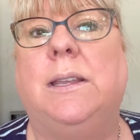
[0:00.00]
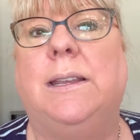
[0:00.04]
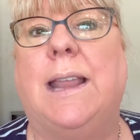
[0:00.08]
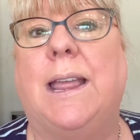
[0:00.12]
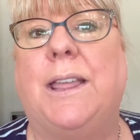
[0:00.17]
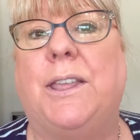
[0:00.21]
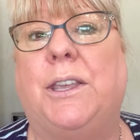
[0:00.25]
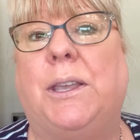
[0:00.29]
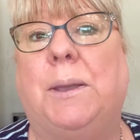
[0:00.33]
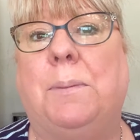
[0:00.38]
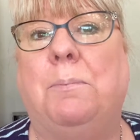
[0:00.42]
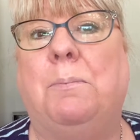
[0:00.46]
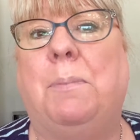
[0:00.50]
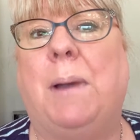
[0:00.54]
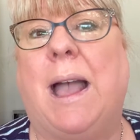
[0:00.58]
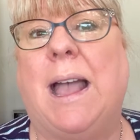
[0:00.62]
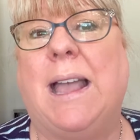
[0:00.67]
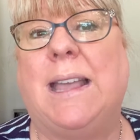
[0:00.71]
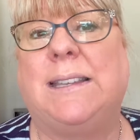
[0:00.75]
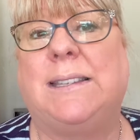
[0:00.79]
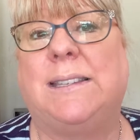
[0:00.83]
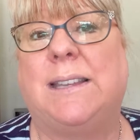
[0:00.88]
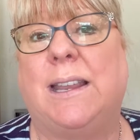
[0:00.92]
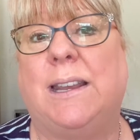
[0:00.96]
Now you can
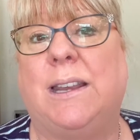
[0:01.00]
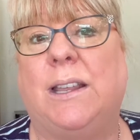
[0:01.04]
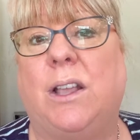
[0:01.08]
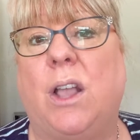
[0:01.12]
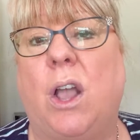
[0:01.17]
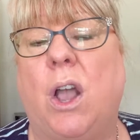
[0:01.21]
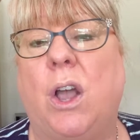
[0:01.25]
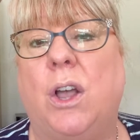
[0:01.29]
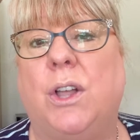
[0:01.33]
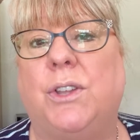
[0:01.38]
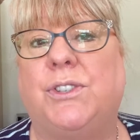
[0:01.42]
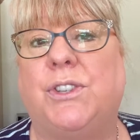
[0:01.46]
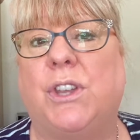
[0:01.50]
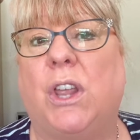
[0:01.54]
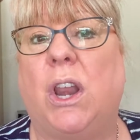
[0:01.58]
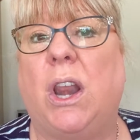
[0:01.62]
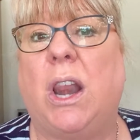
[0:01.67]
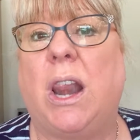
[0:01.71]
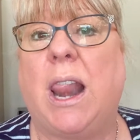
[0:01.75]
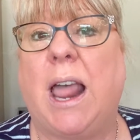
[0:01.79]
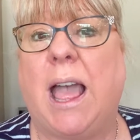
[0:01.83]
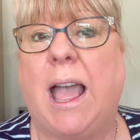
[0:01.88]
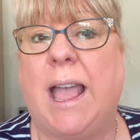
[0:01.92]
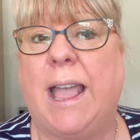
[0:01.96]
buy Zen cards
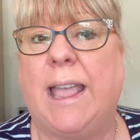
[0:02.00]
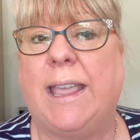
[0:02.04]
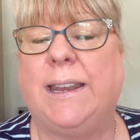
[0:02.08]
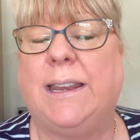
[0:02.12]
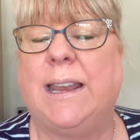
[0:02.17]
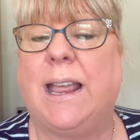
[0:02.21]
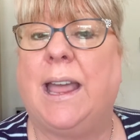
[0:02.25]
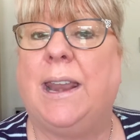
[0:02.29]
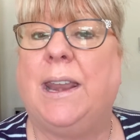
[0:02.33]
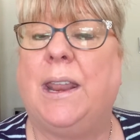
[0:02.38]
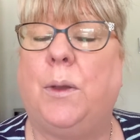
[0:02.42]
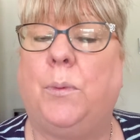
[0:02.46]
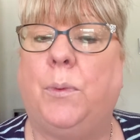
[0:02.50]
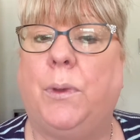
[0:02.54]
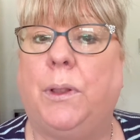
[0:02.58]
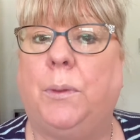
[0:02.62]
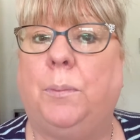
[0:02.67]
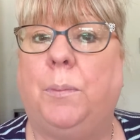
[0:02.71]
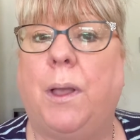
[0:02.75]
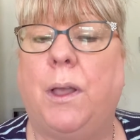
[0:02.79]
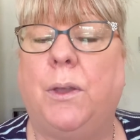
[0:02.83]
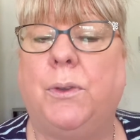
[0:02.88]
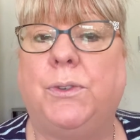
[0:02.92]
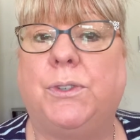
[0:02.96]
online and I will
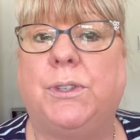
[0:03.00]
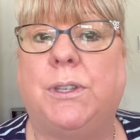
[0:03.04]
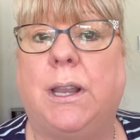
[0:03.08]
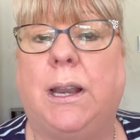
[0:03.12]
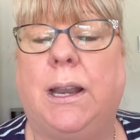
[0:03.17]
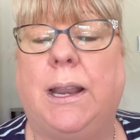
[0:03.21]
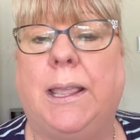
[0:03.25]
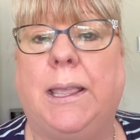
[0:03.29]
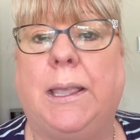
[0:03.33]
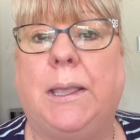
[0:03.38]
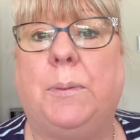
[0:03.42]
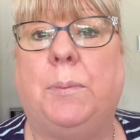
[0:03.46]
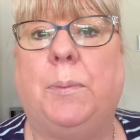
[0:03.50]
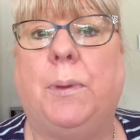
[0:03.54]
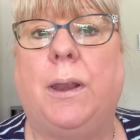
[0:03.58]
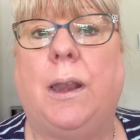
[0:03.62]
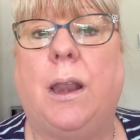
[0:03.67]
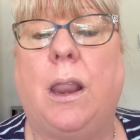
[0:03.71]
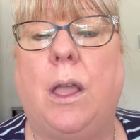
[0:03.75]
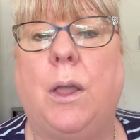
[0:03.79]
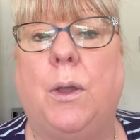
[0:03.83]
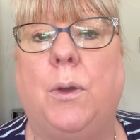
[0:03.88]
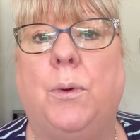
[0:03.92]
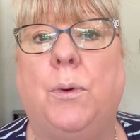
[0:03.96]
post a link
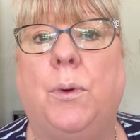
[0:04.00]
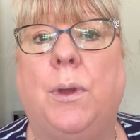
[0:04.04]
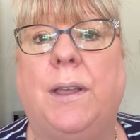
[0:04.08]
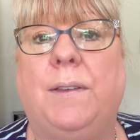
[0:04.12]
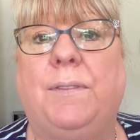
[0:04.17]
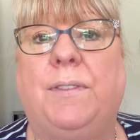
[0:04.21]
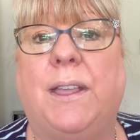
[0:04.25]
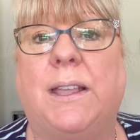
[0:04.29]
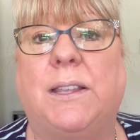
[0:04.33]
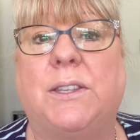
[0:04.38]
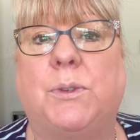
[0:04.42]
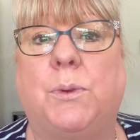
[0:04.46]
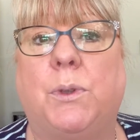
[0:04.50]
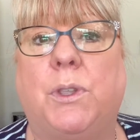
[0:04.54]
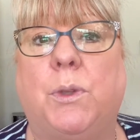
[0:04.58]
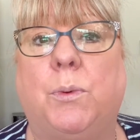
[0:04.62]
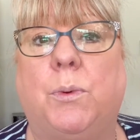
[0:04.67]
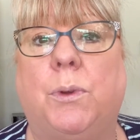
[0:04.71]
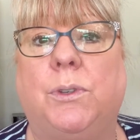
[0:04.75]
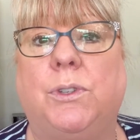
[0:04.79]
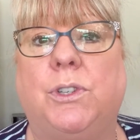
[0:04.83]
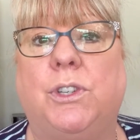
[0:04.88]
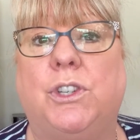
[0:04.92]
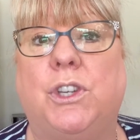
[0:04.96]
below if that's what you
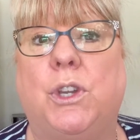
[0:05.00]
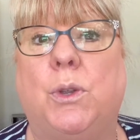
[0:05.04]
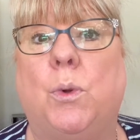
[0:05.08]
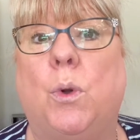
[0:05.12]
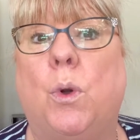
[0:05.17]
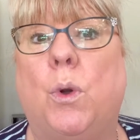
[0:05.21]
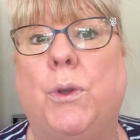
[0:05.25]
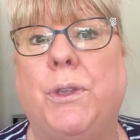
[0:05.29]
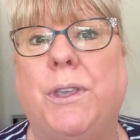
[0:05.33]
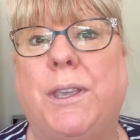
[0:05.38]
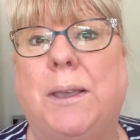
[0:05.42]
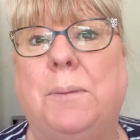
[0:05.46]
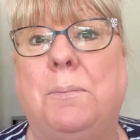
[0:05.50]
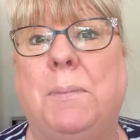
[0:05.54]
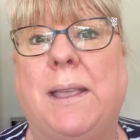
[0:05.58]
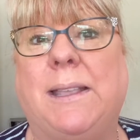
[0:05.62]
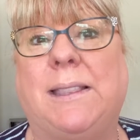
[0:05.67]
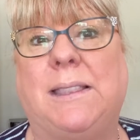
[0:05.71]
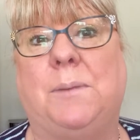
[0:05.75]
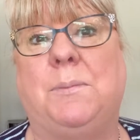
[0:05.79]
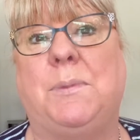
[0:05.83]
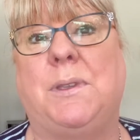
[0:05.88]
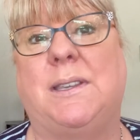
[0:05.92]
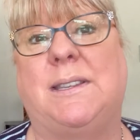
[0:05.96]
want to do or you can
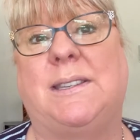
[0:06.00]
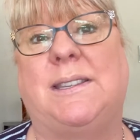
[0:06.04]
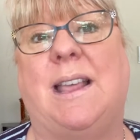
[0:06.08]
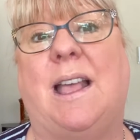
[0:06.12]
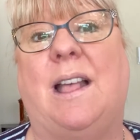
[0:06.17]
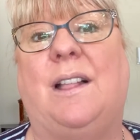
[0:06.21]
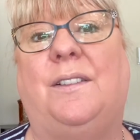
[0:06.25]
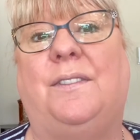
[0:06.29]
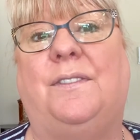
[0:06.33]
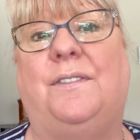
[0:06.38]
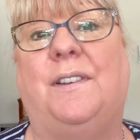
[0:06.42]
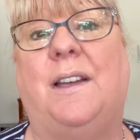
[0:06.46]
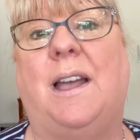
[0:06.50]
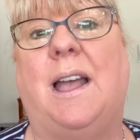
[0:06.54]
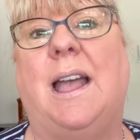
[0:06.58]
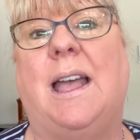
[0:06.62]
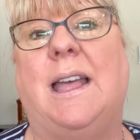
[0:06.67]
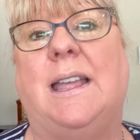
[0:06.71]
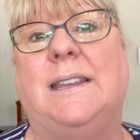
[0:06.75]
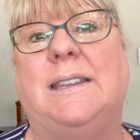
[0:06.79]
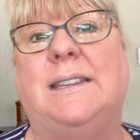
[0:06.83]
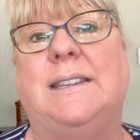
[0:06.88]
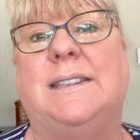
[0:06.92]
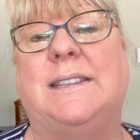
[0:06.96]
make them yourself
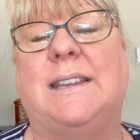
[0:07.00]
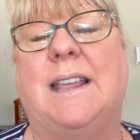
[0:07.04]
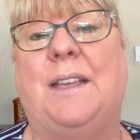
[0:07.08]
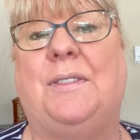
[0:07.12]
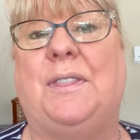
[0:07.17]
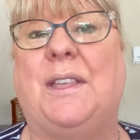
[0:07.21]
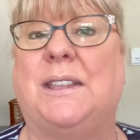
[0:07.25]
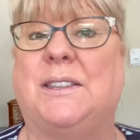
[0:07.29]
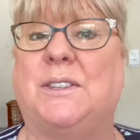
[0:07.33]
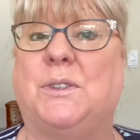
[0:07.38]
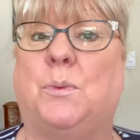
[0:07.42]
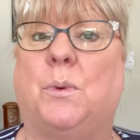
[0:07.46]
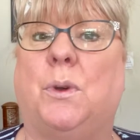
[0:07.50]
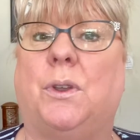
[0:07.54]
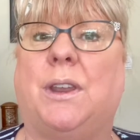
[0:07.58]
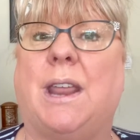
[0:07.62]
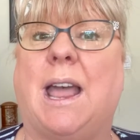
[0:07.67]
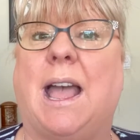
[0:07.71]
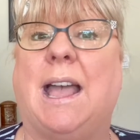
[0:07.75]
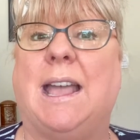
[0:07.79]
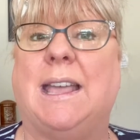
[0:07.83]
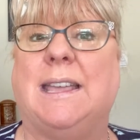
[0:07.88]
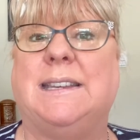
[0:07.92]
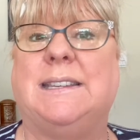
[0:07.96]
and uh, that's what
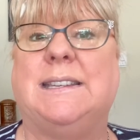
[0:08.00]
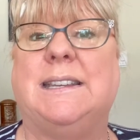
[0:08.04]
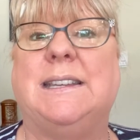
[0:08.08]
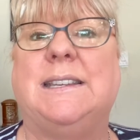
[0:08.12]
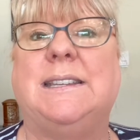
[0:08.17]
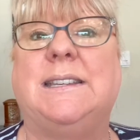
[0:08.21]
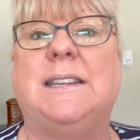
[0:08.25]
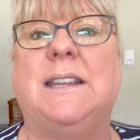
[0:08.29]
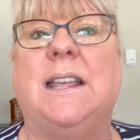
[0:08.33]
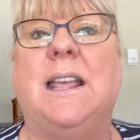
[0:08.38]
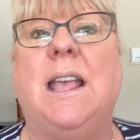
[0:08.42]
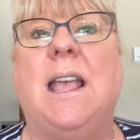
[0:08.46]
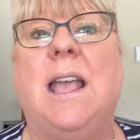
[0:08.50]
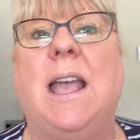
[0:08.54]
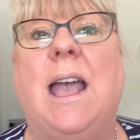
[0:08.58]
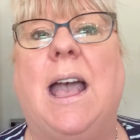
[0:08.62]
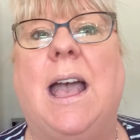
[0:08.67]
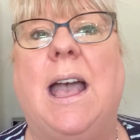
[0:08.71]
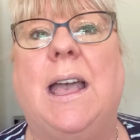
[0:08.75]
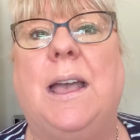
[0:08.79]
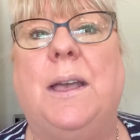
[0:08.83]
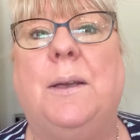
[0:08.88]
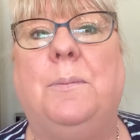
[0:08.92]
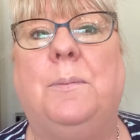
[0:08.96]
I did.
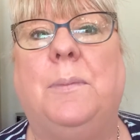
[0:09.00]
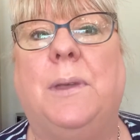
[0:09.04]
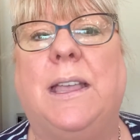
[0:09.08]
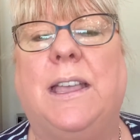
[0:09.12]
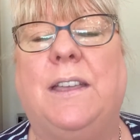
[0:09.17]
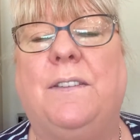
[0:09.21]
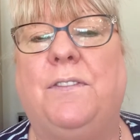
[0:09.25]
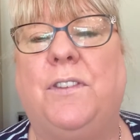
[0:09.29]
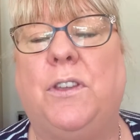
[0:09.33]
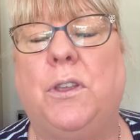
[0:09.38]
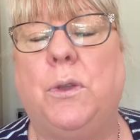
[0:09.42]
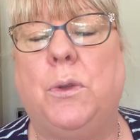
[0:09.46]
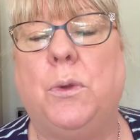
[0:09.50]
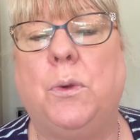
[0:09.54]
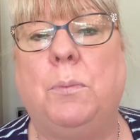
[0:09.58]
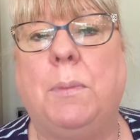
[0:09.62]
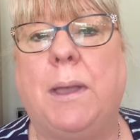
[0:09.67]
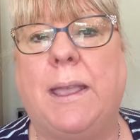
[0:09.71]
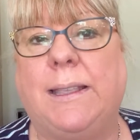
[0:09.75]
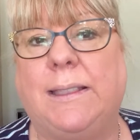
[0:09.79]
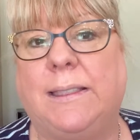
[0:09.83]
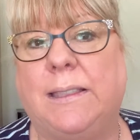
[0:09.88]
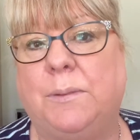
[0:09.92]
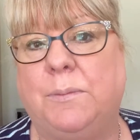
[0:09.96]
Um, if you
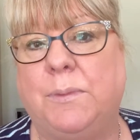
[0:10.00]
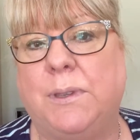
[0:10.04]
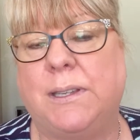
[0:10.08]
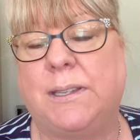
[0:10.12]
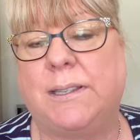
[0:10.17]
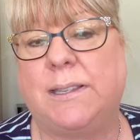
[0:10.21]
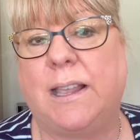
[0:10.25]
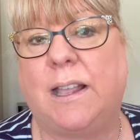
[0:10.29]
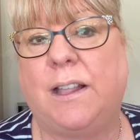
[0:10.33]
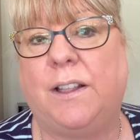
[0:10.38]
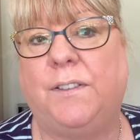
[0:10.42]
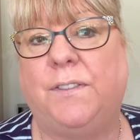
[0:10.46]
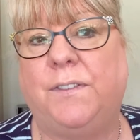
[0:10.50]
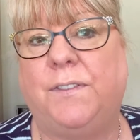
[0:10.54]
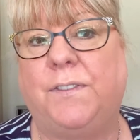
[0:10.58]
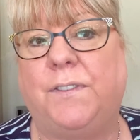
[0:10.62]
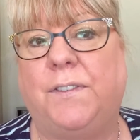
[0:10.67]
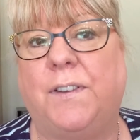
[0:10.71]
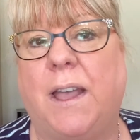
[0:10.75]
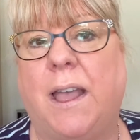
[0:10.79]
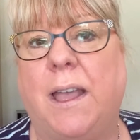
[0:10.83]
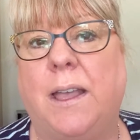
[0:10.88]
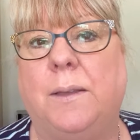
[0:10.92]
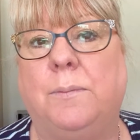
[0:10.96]
make them yourself,
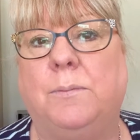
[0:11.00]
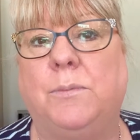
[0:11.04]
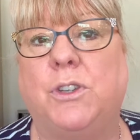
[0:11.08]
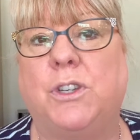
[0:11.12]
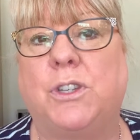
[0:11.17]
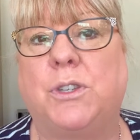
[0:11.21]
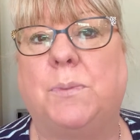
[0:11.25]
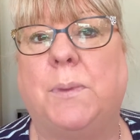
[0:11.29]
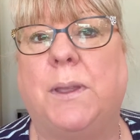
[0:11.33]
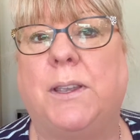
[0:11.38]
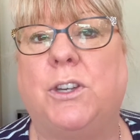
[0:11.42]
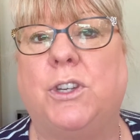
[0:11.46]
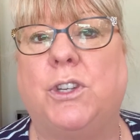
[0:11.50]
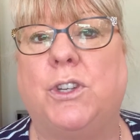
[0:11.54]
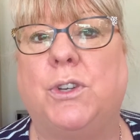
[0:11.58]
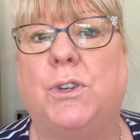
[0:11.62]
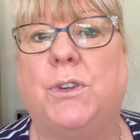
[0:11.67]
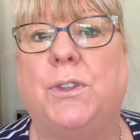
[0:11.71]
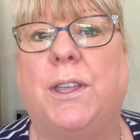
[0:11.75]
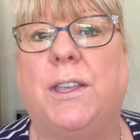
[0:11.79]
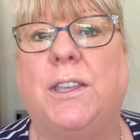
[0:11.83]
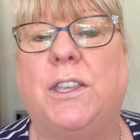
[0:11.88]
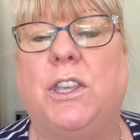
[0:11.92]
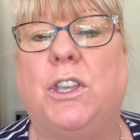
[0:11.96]
um, just make
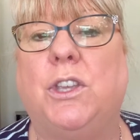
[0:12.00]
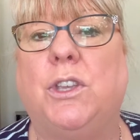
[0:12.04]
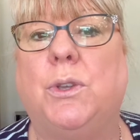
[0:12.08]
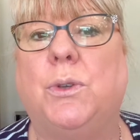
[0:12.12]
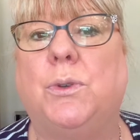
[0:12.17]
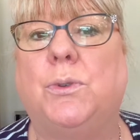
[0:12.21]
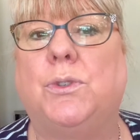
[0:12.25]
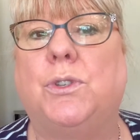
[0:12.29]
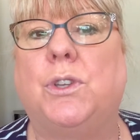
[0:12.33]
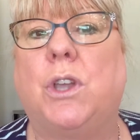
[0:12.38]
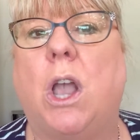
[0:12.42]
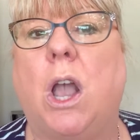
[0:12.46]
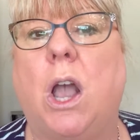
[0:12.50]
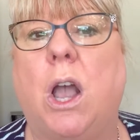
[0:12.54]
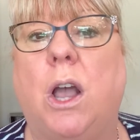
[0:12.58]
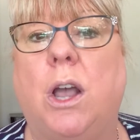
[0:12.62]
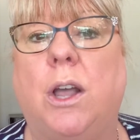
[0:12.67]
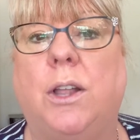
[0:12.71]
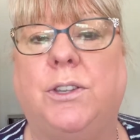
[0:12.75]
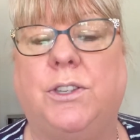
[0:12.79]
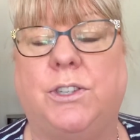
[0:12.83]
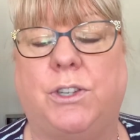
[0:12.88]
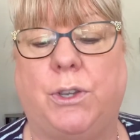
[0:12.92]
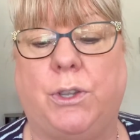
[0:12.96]
sure that you use
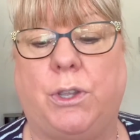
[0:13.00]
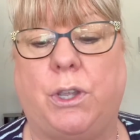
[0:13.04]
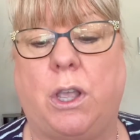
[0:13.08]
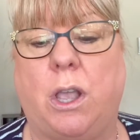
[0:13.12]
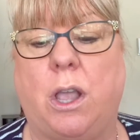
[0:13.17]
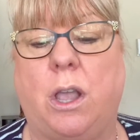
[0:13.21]
cards so you